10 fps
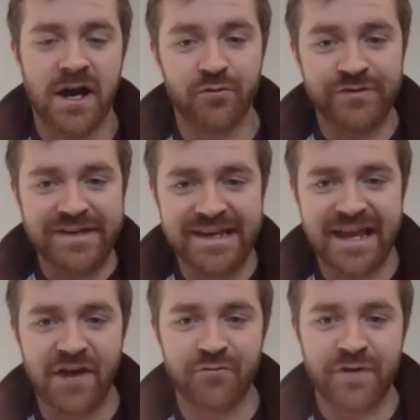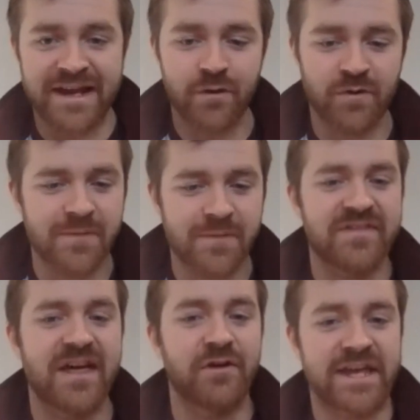reading and writing was something
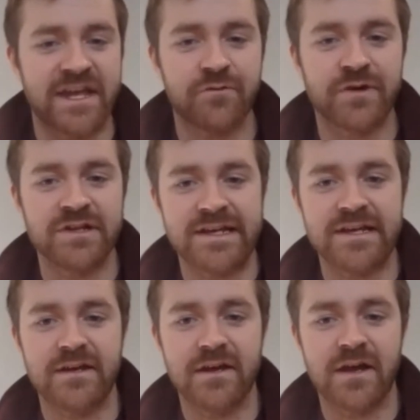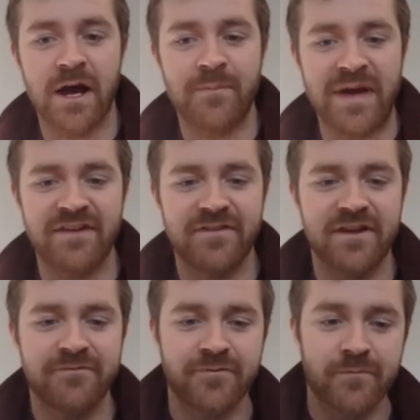that he really
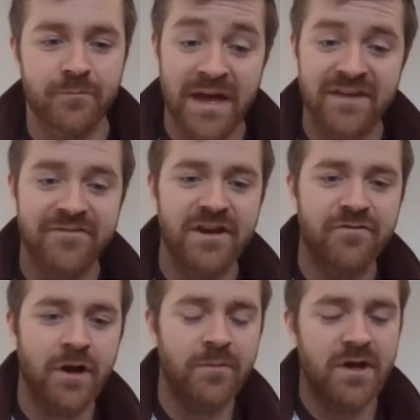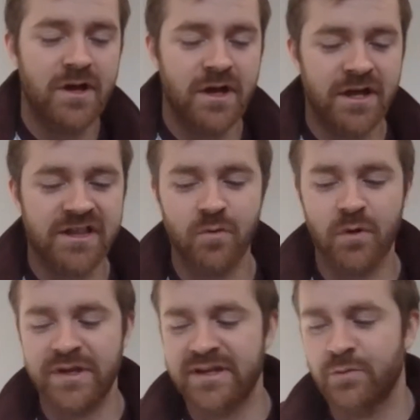benefited from. And so what
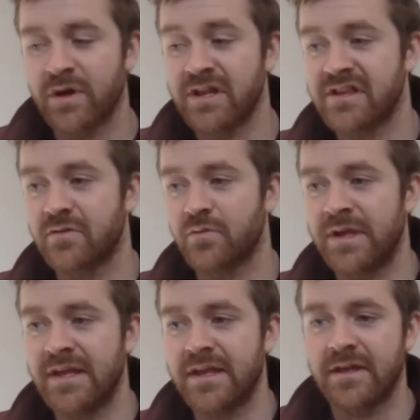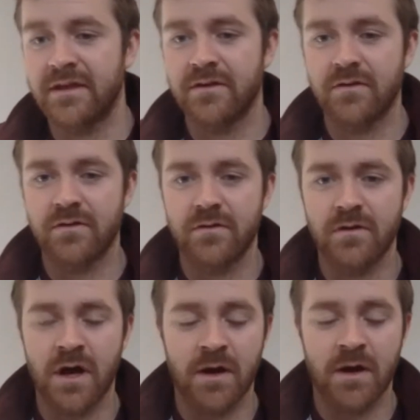we did was we
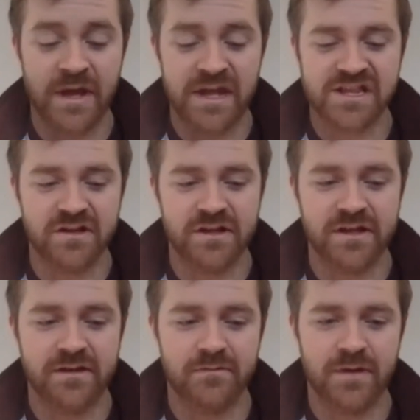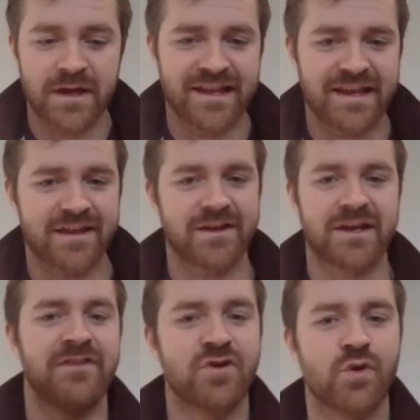basically had like
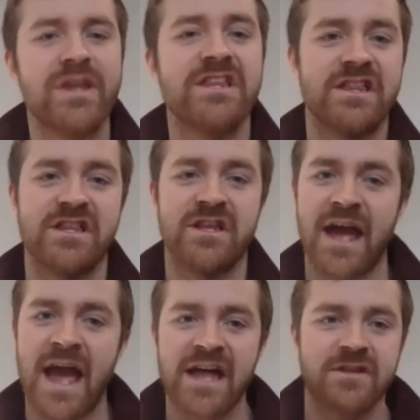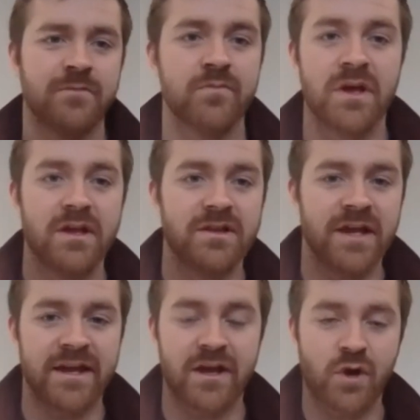kind of quizzes, and I asked him
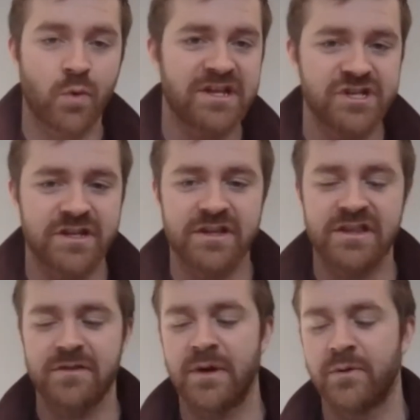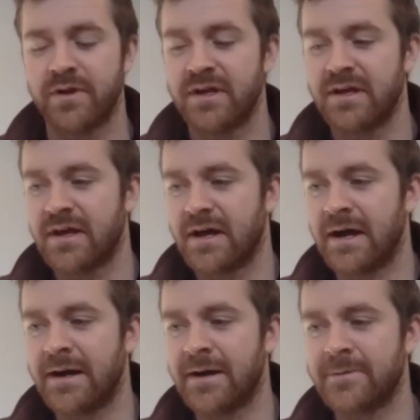like questions about
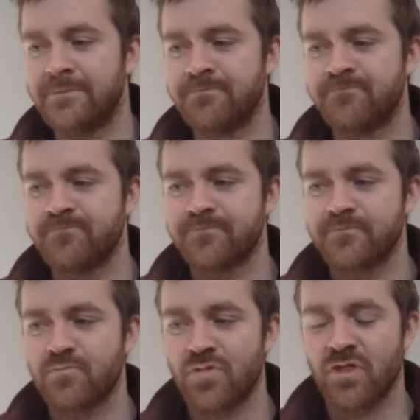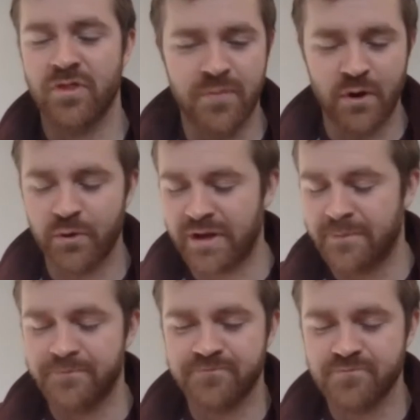the boat and